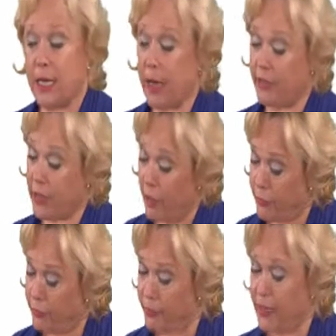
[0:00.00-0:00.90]
Now, the
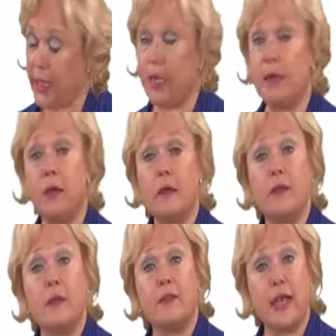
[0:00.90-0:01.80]
other thing
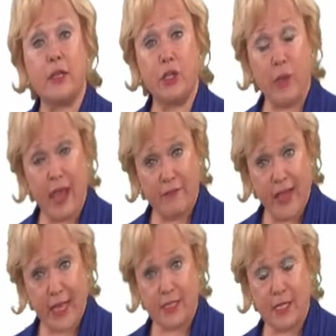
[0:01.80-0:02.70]
that you have
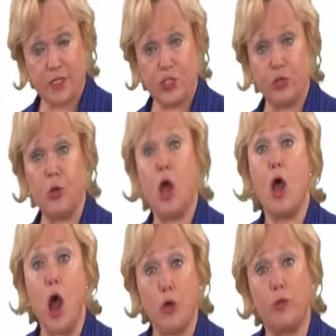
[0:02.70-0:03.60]
access to
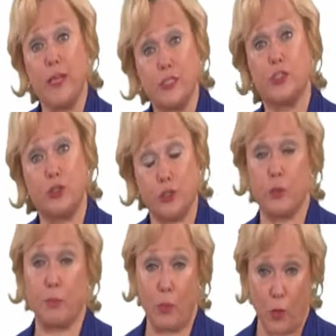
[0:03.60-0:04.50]
are
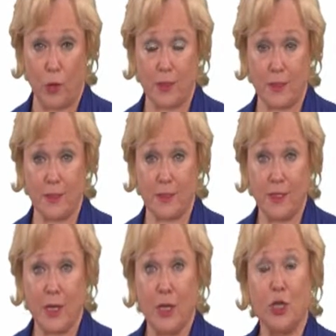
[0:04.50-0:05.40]
research reports.
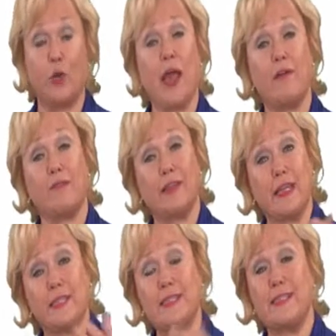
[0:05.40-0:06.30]
You have
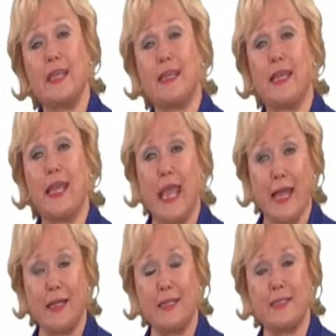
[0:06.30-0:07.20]
lists that the
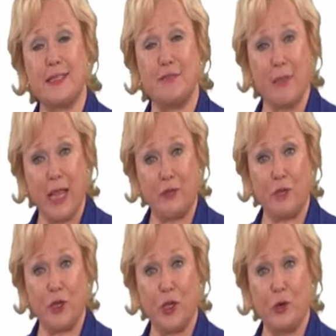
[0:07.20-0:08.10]
analysts have made
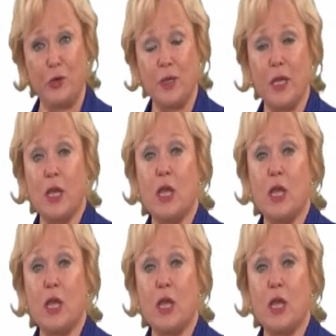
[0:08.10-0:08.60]
for you.